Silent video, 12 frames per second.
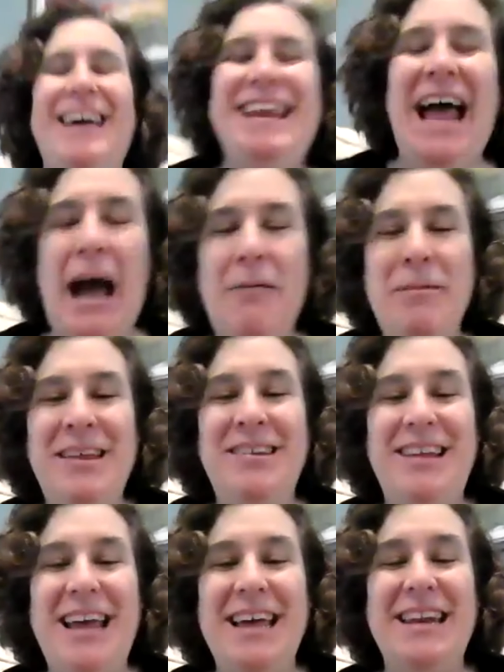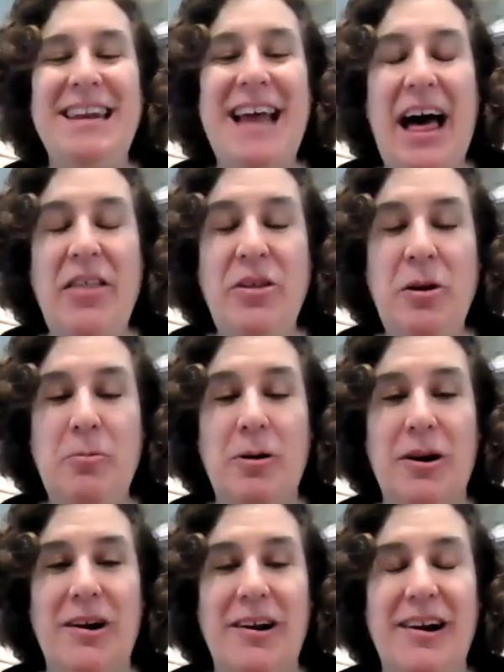Now I'm going to say another
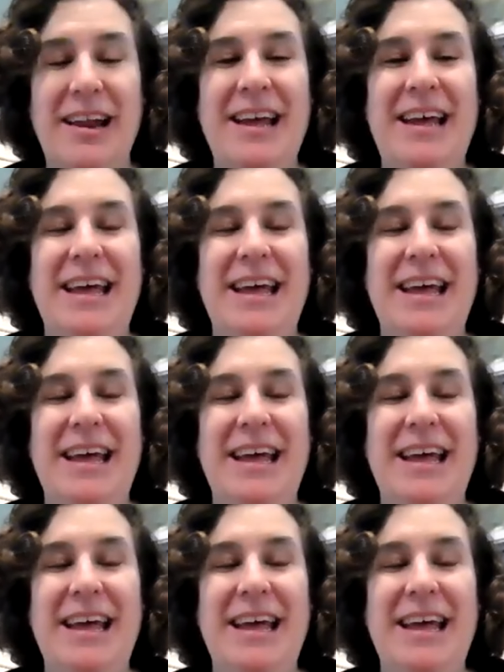word.